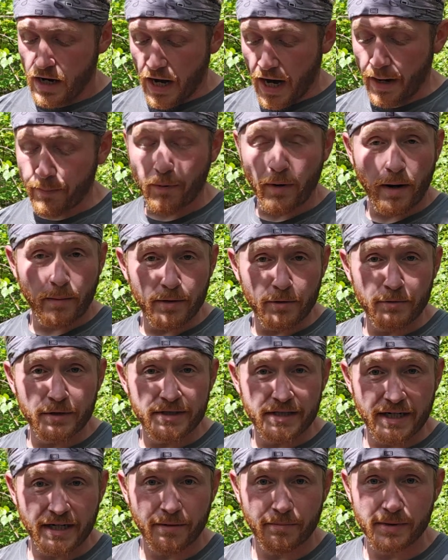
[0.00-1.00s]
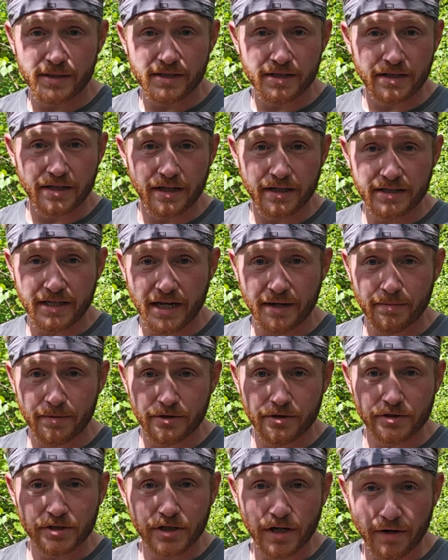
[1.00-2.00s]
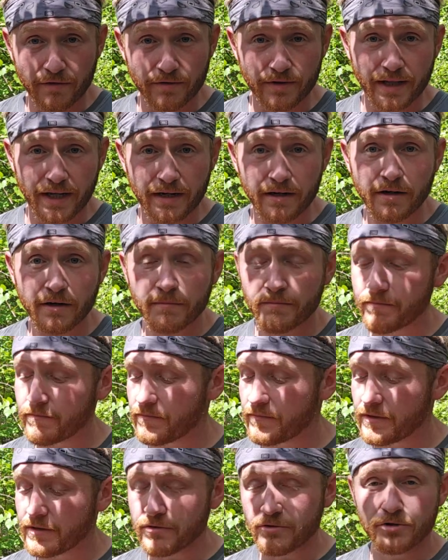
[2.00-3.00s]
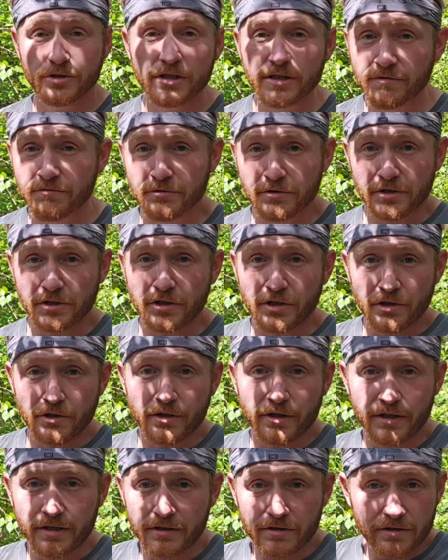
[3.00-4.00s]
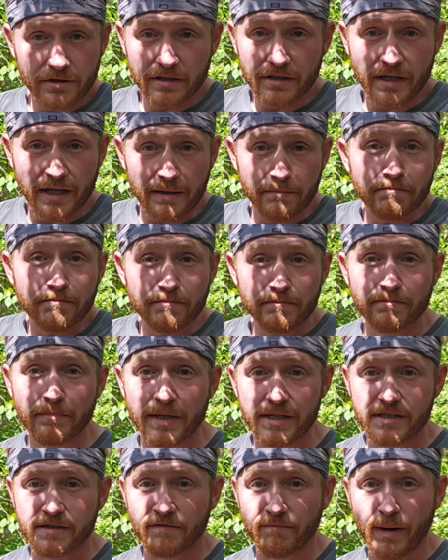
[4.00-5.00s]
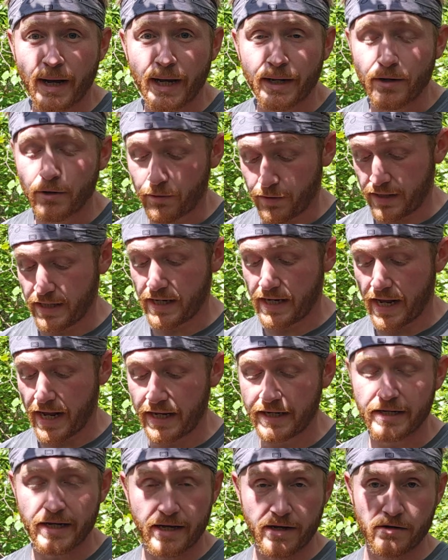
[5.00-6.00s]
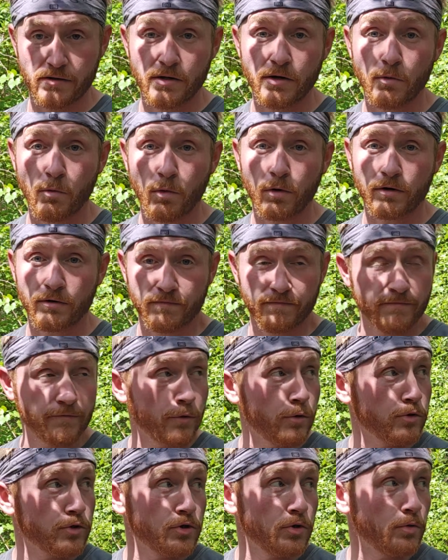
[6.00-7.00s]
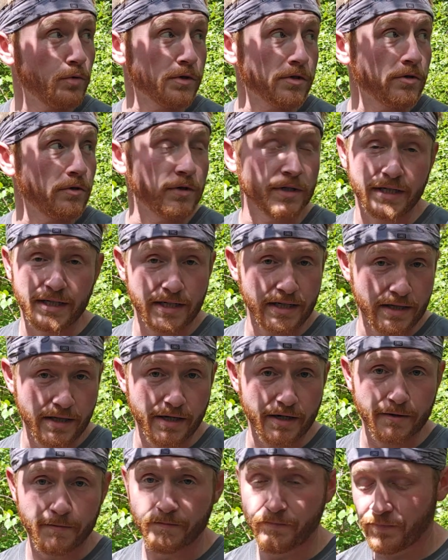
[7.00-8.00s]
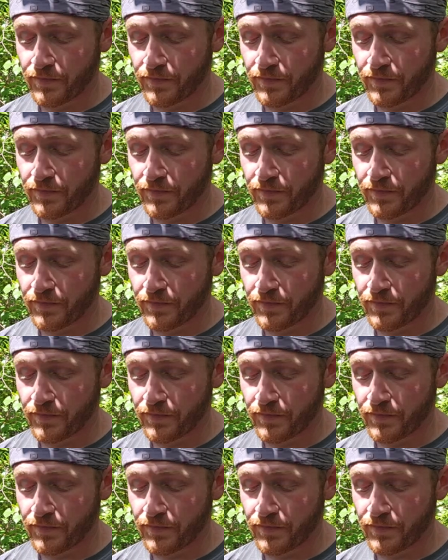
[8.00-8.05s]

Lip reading: I probably would take a piece of duct tape and just cover that up, just for security and peace of mind, knowing that, hey, now no water for sure is going to get in there.